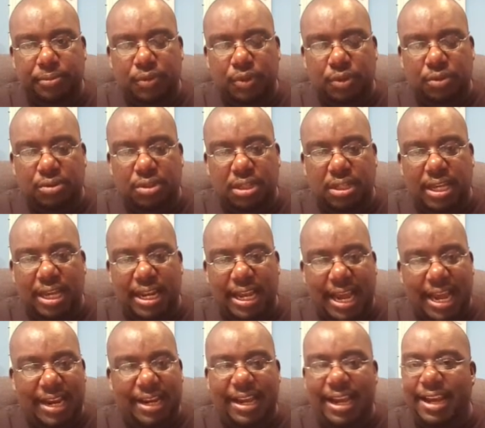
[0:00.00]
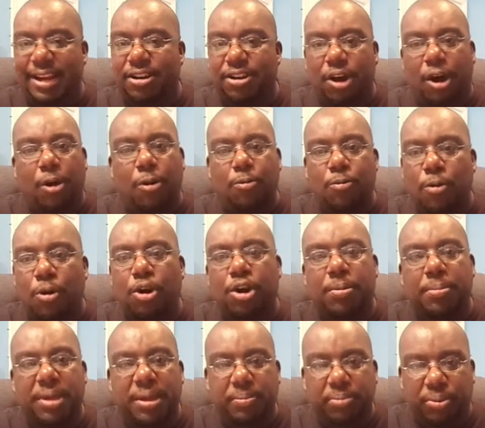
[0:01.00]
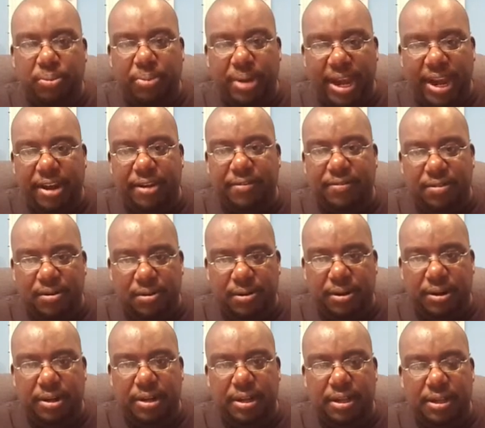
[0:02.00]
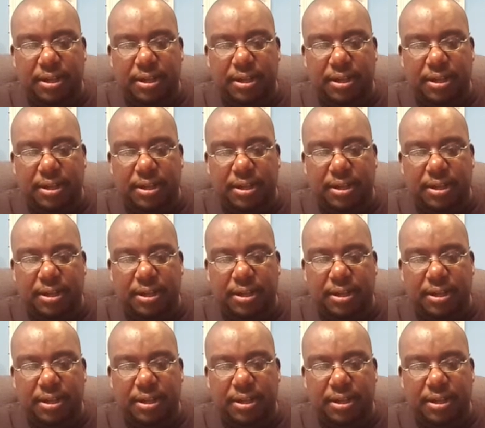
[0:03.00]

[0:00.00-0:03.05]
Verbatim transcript: You see that? And and don't want to be prepared for it.